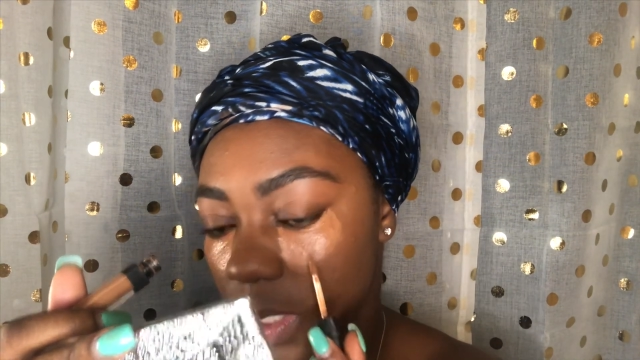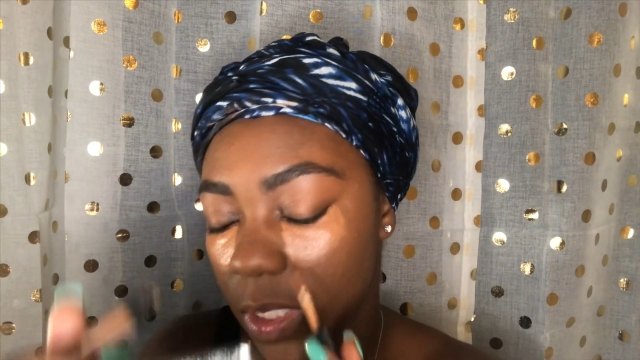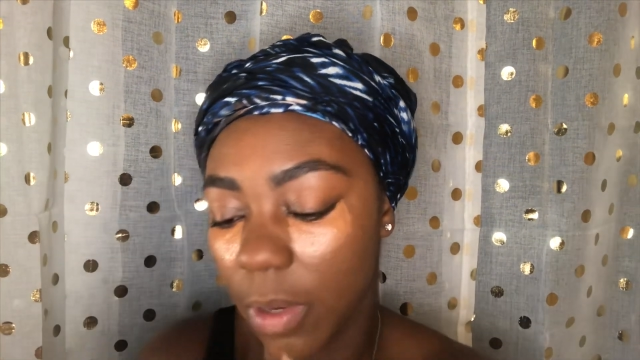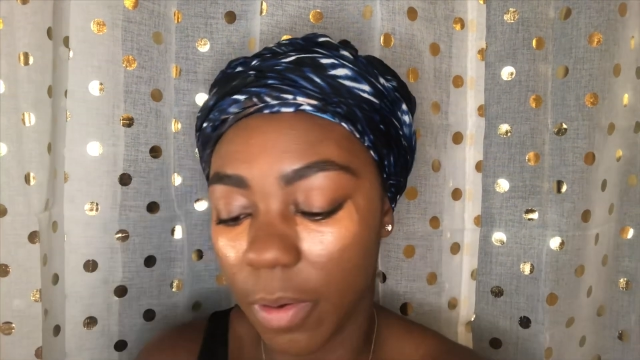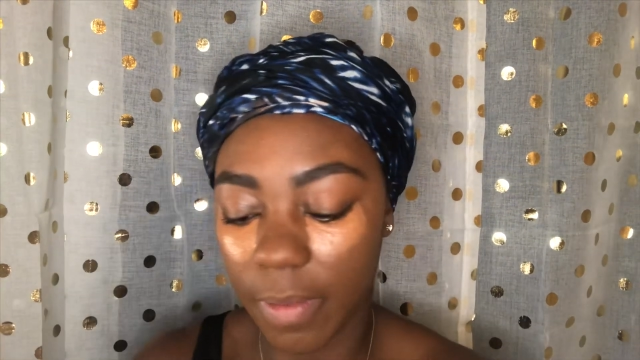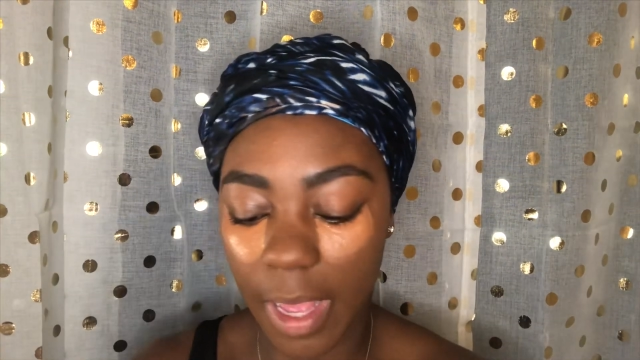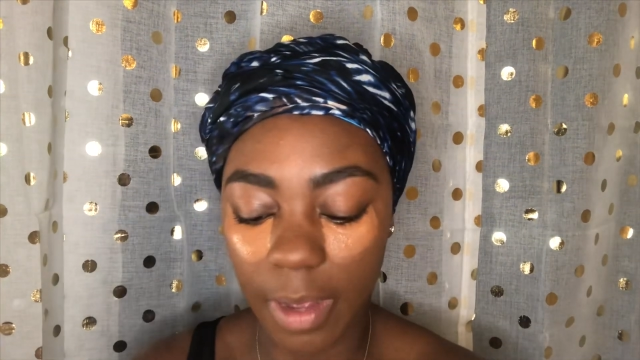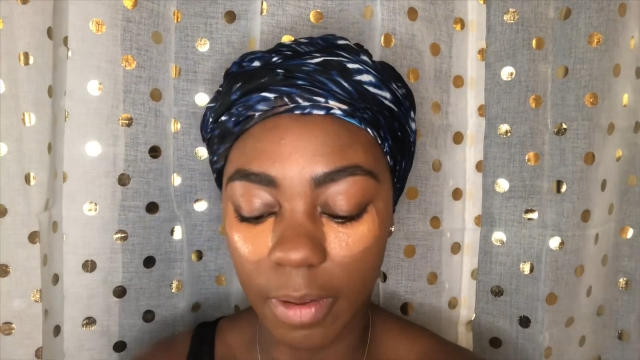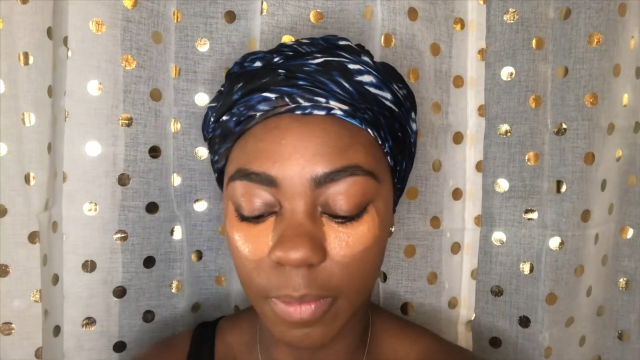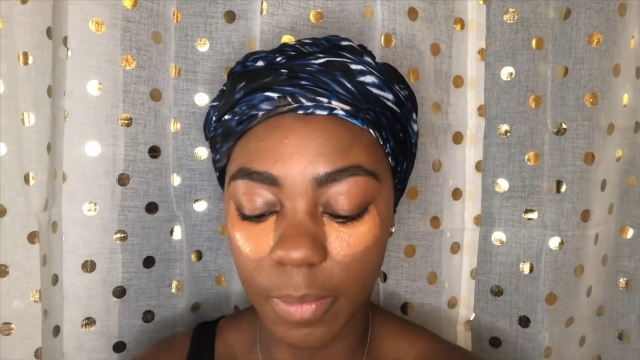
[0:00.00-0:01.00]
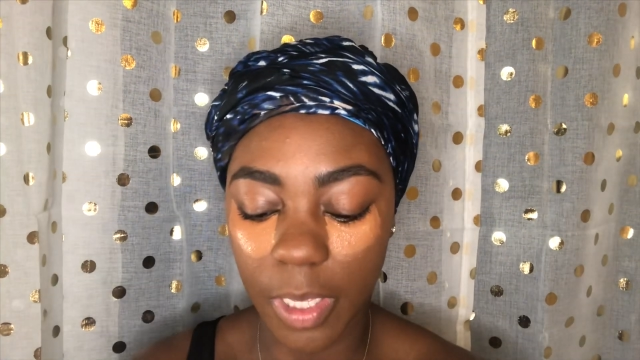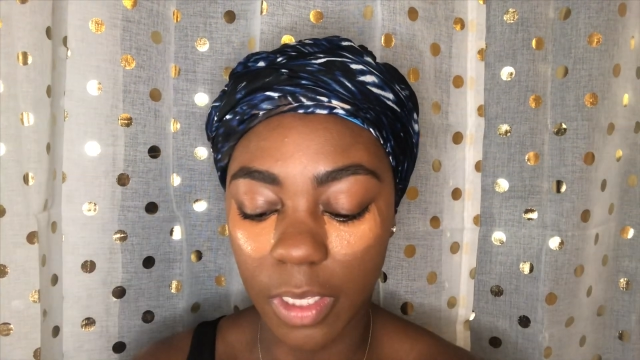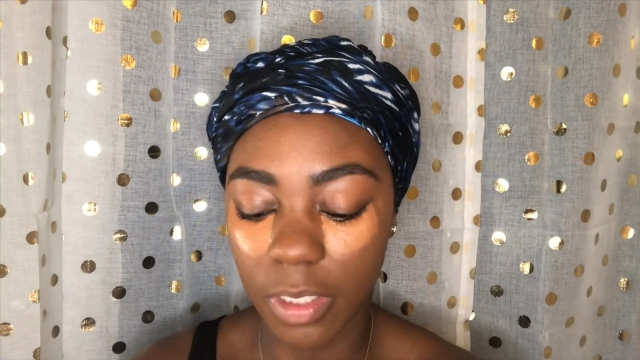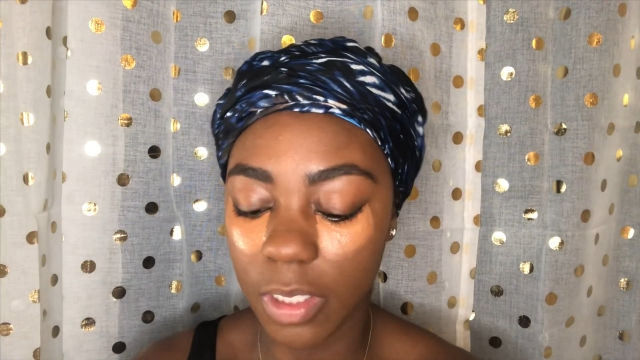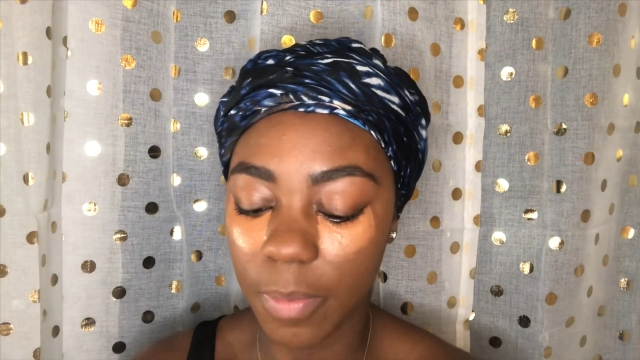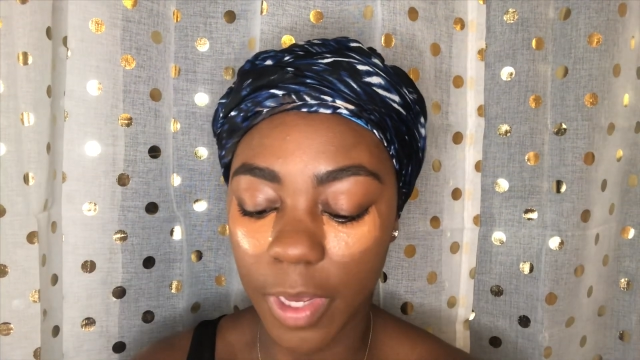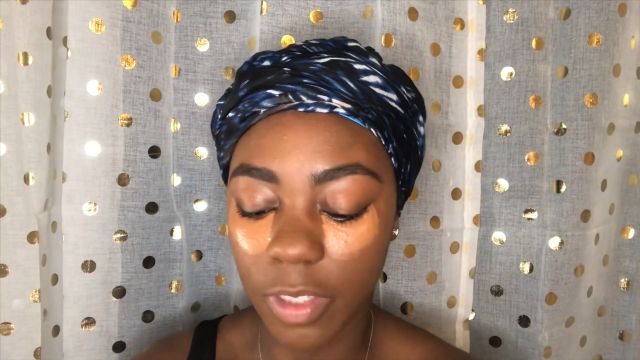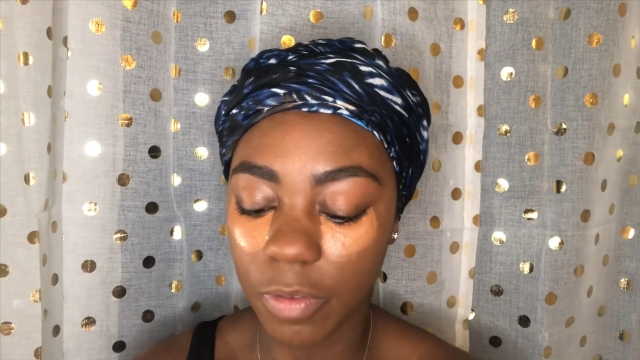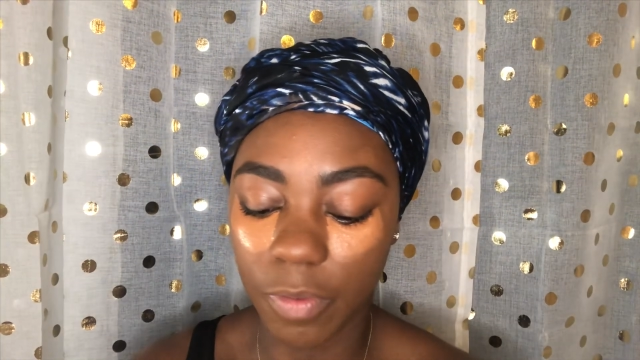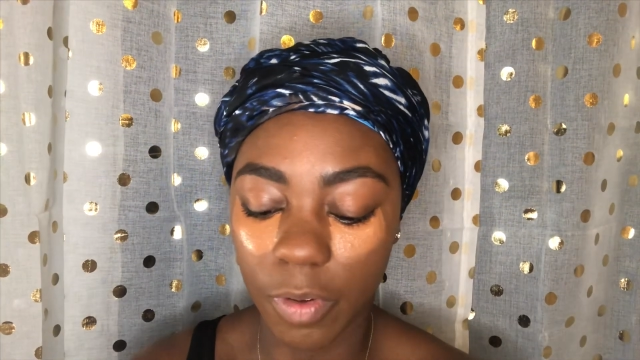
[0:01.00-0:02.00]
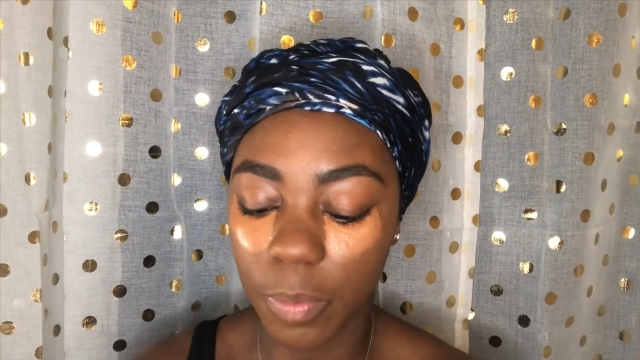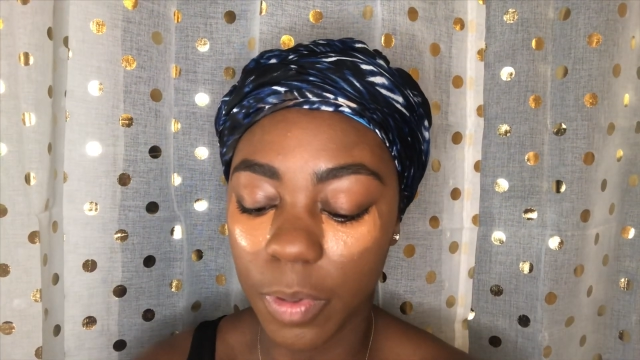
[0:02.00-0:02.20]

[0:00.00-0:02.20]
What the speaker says: So if that means it makes you feel